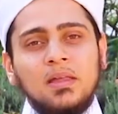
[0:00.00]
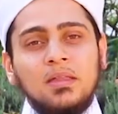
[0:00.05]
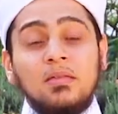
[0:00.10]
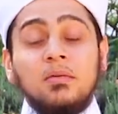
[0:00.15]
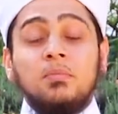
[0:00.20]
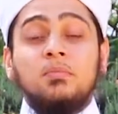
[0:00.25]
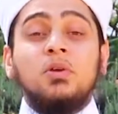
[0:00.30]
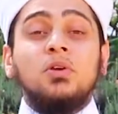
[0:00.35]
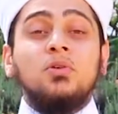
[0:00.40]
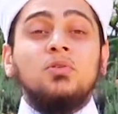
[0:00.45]

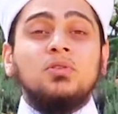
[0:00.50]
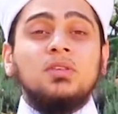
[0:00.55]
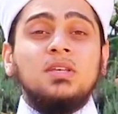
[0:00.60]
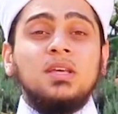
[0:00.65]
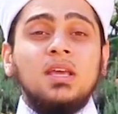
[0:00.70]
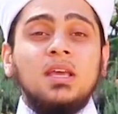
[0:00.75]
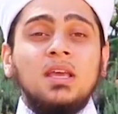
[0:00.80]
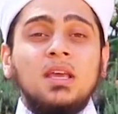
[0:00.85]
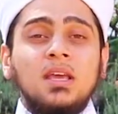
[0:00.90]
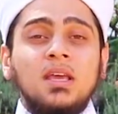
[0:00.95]
The
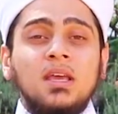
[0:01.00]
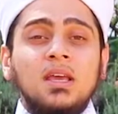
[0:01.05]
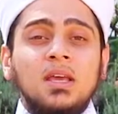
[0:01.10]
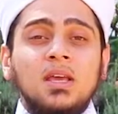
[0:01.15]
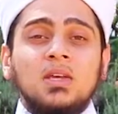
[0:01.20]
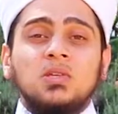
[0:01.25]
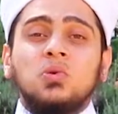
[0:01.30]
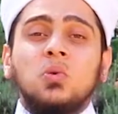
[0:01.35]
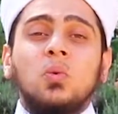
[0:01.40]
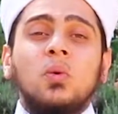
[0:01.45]
beauty
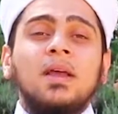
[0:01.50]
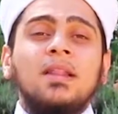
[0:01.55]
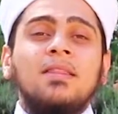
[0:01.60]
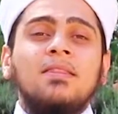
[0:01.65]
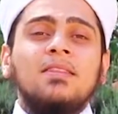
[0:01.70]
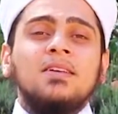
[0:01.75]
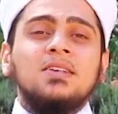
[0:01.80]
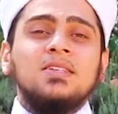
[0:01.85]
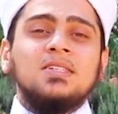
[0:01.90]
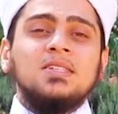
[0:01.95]
is
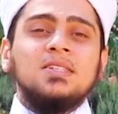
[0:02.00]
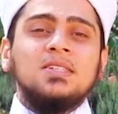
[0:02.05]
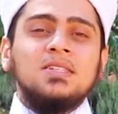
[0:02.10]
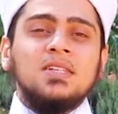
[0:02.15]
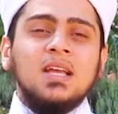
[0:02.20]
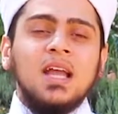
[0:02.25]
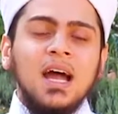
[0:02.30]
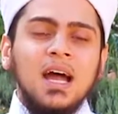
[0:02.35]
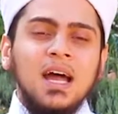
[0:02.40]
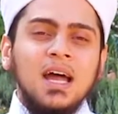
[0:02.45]
when the
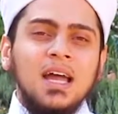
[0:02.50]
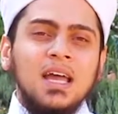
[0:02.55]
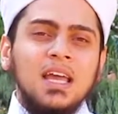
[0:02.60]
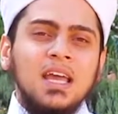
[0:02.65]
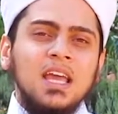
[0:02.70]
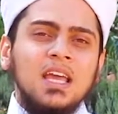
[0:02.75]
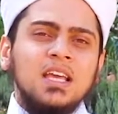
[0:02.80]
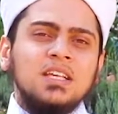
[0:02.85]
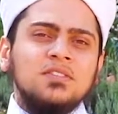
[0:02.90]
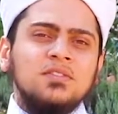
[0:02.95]

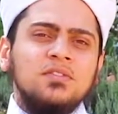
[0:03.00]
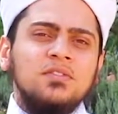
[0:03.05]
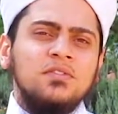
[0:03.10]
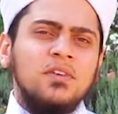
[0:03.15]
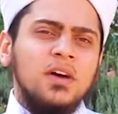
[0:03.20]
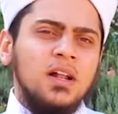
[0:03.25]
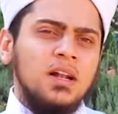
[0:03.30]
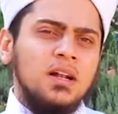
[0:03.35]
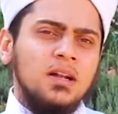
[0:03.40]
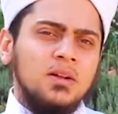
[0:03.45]
sky is
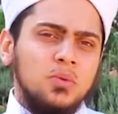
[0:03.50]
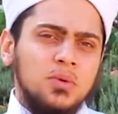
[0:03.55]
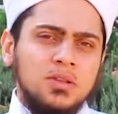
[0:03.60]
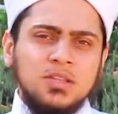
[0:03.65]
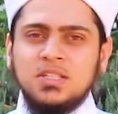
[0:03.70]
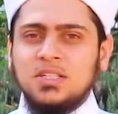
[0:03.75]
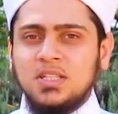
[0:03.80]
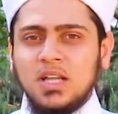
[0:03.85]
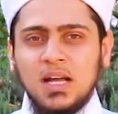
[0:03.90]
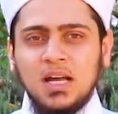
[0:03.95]
filled with
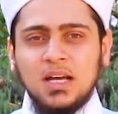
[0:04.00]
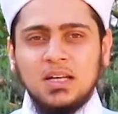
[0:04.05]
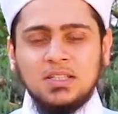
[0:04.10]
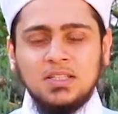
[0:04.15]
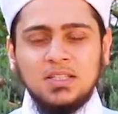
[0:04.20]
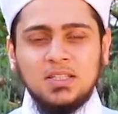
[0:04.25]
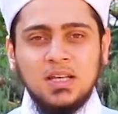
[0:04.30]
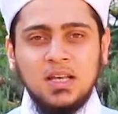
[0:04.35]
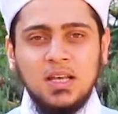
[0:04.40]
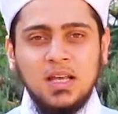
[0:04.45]

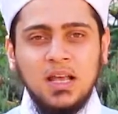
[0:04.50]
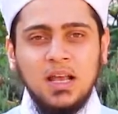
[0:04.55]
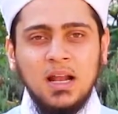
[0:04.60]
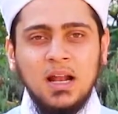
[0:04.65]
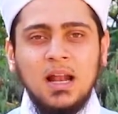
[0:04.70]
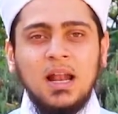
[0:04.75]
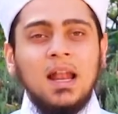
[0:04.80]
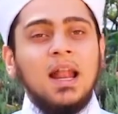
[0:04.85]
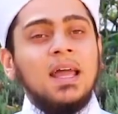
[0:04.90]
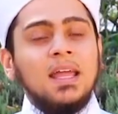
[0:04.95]
stars.
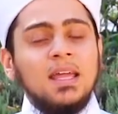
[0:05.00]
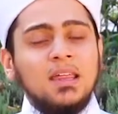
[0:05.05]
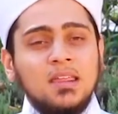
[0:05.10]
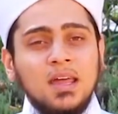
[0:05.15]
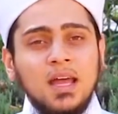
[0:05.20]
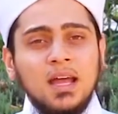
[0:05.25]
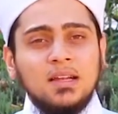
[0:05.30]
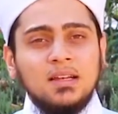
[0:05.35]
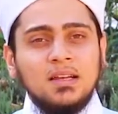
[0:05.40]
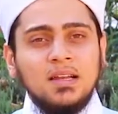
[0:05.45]
Like
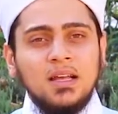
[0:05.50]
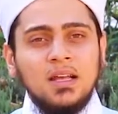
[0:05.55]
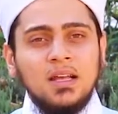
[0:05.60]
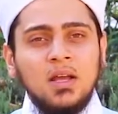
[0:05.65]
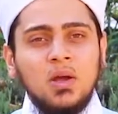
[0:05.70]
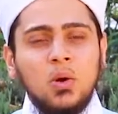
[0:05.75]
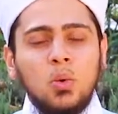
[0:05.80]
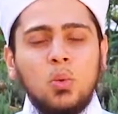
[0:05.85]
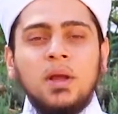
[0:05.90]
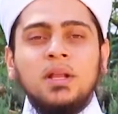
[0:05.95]
that,
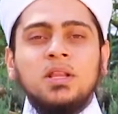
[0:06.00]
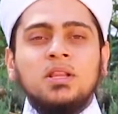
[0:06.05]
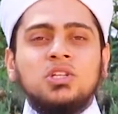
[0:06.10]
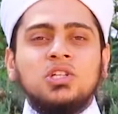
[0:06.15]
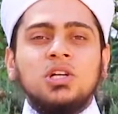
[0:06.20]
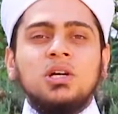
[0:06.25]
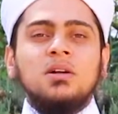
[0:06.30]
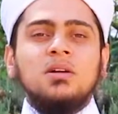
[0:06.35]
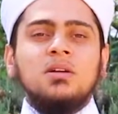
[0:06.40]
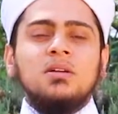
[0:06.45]
when
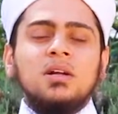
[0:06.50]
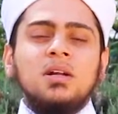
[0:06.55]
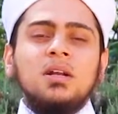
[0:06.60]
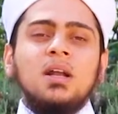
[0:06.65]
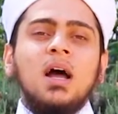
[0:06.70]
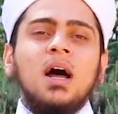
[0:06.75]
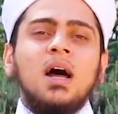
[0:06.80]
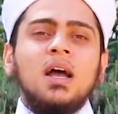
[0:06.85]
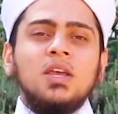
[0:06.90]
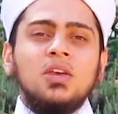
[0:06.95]
children
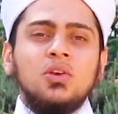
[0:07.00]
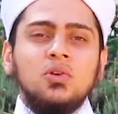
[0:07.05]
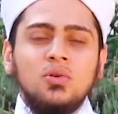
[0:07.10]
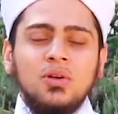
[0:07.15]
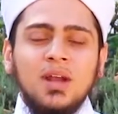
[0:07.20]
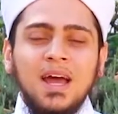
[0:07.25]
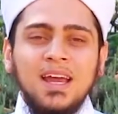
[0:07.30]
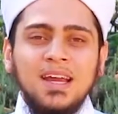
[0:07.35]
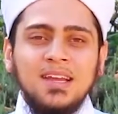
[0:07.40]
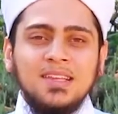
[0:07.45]
are
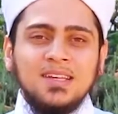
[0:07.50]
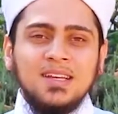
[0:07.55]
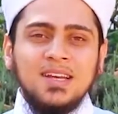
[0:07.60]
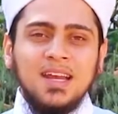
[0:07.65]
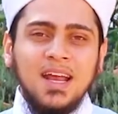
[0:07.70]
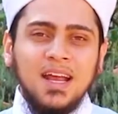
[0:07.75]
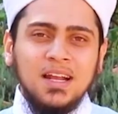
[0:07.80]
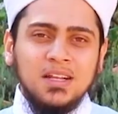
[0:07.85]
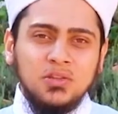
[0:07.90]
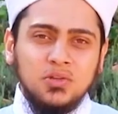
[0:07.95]
united
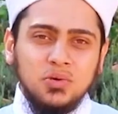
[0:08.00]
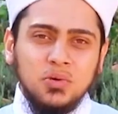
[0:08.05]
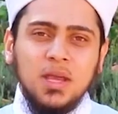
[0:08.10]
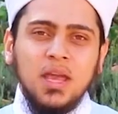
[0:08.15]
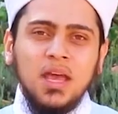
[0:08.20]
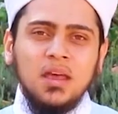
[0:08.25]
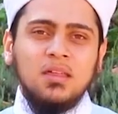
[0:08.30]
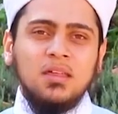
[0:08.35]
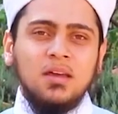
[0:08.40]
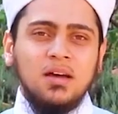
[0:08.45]
and
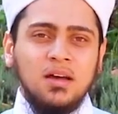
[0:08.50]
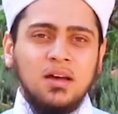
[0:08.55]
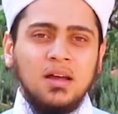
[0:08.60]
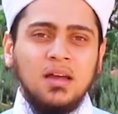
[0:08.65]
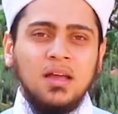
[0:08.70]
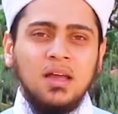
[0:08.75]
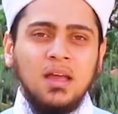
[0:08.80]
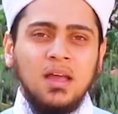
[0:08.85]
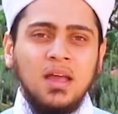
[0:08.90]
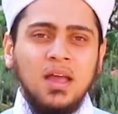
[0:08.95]
together
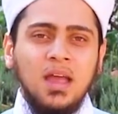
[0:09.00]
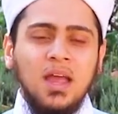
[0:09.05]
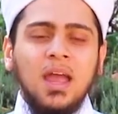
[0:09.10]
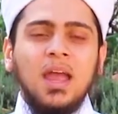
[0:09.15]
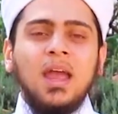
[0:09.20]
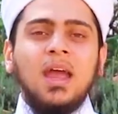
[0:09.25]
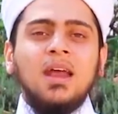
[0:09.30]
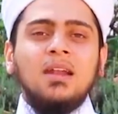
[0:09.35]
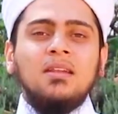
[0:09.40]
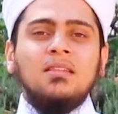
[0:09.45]

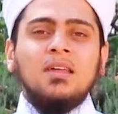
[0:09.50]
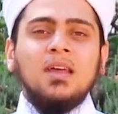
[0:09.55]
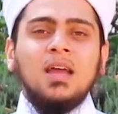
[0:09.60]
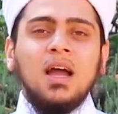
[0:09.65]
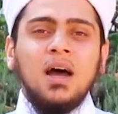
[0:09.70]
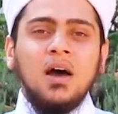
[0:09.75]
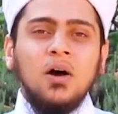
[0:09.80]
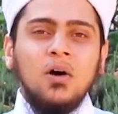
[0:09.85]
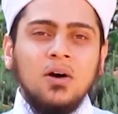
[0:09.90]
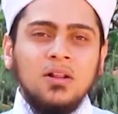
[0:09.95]
and they
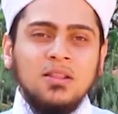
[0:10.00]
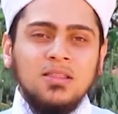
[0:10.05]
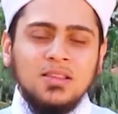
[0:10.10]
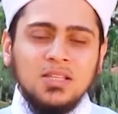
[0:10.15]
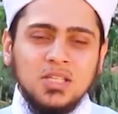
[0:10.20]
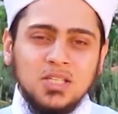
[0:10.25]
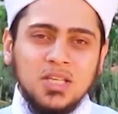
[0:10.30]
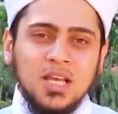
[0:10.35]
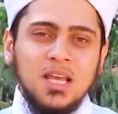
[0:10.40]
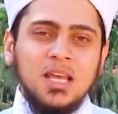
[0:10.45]
are on the
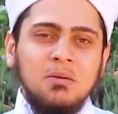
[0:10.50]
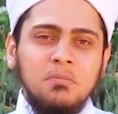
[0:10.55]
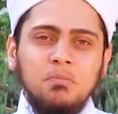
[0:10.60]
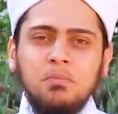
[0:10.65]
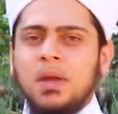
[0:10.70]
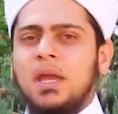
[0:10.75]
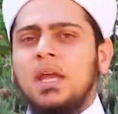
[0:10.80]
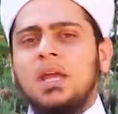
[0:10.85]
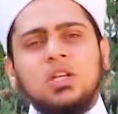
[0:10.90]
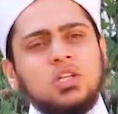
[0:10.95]
same
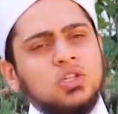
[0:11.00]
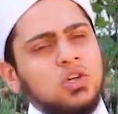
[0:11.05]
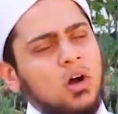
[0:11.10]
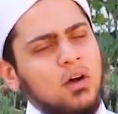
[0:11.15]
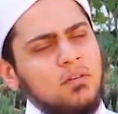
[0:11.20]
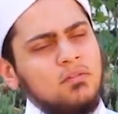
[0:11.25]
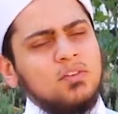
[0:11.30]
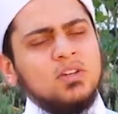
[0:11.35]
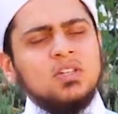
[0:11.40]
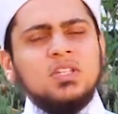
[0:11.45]
page,
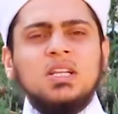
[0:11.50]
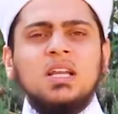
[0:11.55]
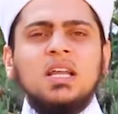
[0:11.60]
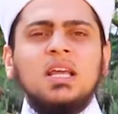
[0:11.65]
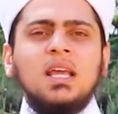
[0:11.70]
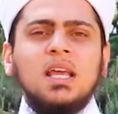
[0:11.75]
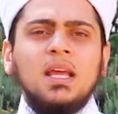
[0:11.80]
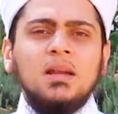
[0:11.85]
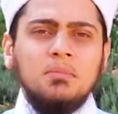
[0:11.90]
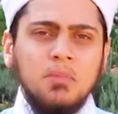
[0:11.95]

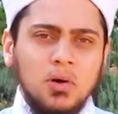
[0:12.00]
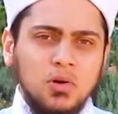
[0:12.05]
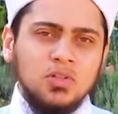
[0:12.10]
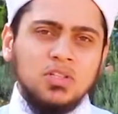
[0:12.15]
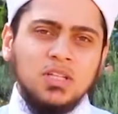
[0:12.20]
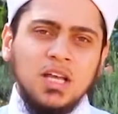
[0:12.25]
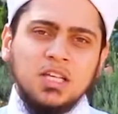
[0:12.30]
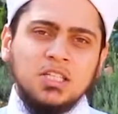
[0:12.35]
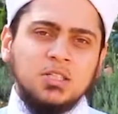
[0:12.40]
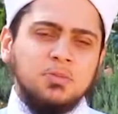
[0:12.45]
obviously in
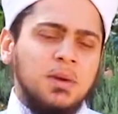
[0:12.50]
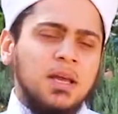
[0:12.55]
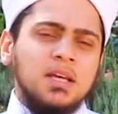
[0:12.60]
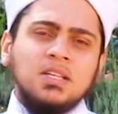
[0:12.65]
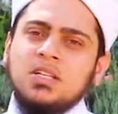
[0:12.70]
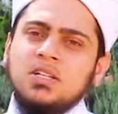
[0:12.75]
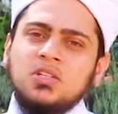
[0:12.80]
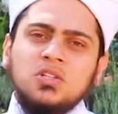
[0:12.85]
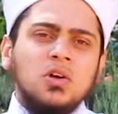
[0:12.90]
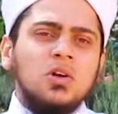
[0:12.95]
most
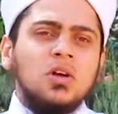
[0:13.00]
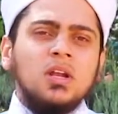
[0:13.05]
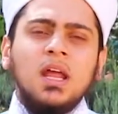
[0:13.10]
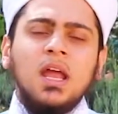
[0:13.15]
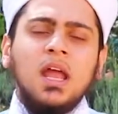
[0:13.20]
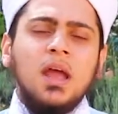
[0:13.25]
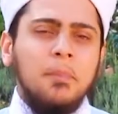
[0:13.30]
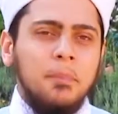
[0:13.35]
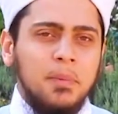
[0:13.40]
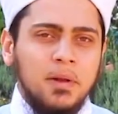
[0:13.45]
aspects it's not going to
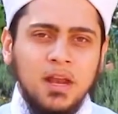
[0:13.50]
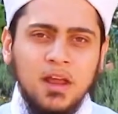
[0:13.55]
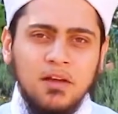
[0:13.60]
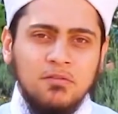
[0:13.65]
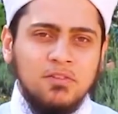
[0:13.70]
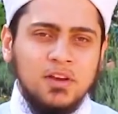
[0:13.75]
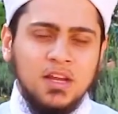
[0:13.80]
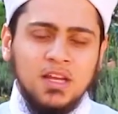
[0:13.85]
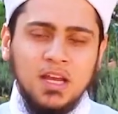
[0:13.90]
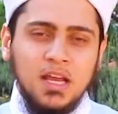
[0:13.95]
happen
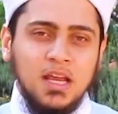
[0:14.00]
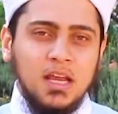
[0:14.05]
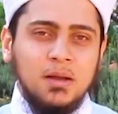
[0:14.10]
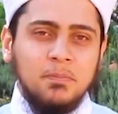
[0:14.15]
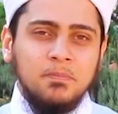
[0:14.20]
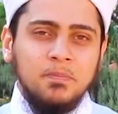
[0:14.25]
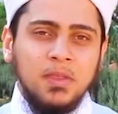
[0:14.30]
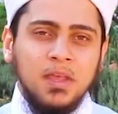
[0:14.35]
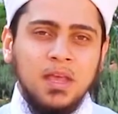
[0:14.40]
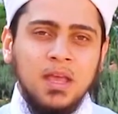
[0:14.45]
every day,
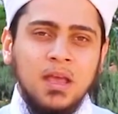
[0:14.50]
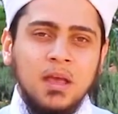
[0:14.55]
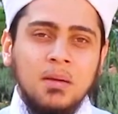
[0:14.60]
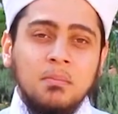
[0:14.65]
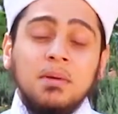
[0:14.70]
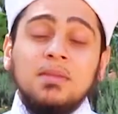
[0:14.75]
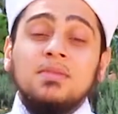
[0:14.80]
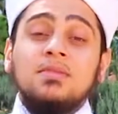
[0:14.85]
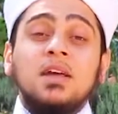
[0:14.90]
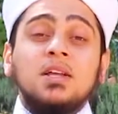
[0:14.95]

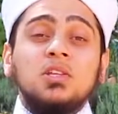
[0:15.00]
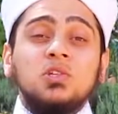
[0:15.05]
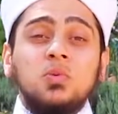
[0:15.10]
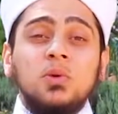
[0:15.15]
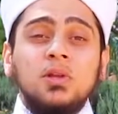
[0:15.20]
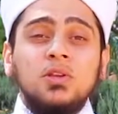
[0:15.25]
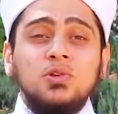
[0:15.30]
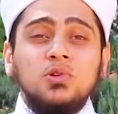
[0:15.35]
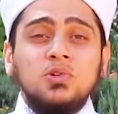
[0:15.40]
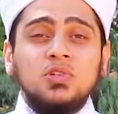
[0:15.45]
but that's
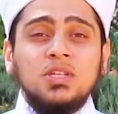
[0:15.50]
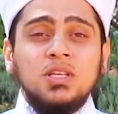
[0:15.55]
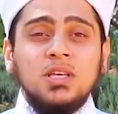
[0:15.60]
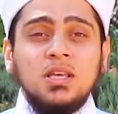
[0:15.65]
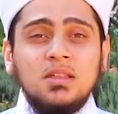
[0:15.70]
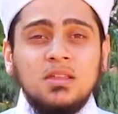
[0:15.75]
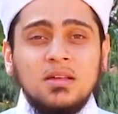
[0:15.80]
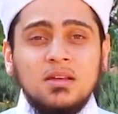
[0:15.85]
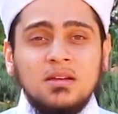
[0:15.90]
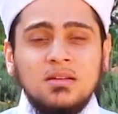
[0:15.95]
when you
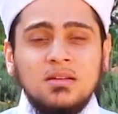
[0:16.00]
see the